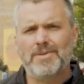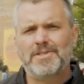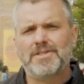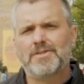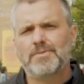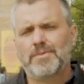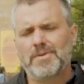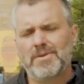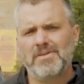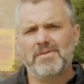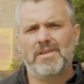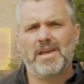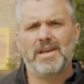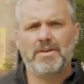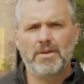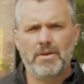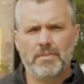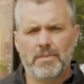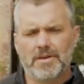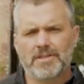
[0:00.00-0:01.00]
which is really
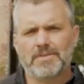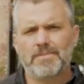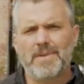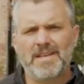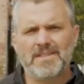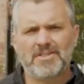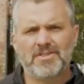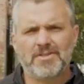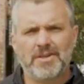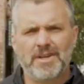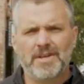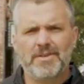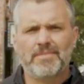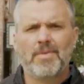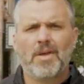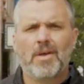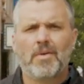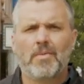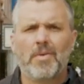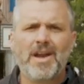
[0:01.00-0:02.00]
like Newburgh's Main Street,
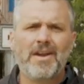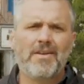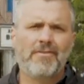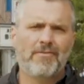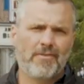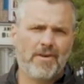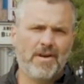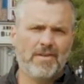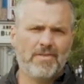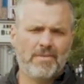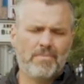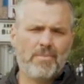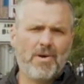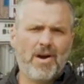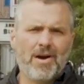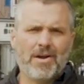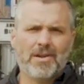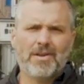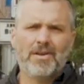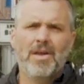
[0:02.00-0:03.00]
right in front of the
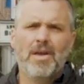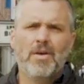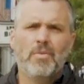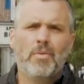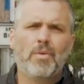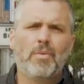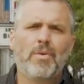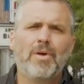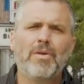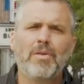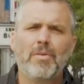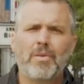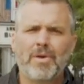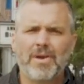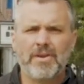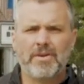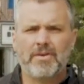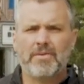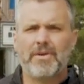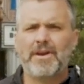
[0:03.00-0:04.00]
park. We really
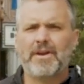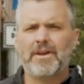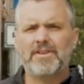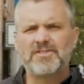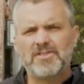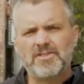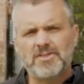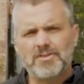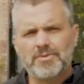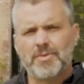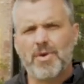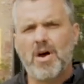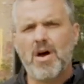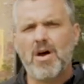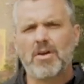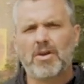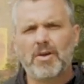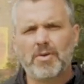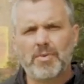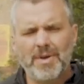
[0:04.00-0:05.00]
wanted to create a
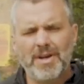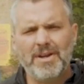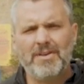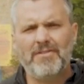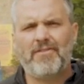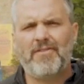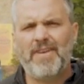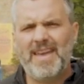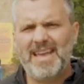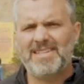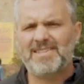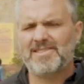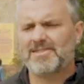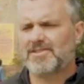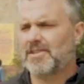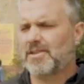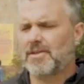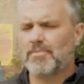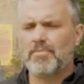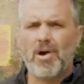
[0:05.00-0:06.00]
strong green face
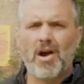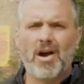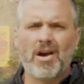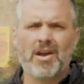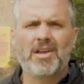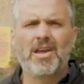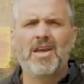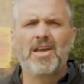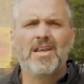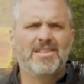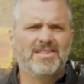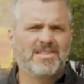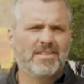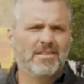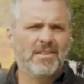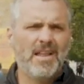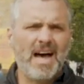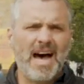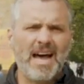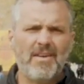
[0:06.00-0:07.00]
to the park. It's a
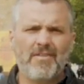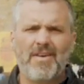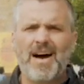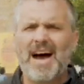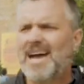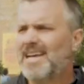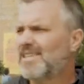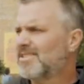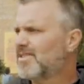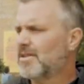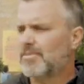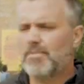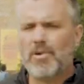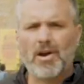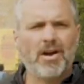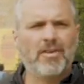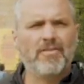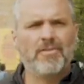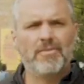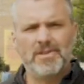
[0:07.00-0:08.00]
lot of eyes on the
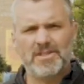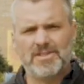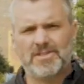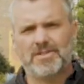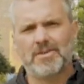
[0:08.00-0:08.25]
park from this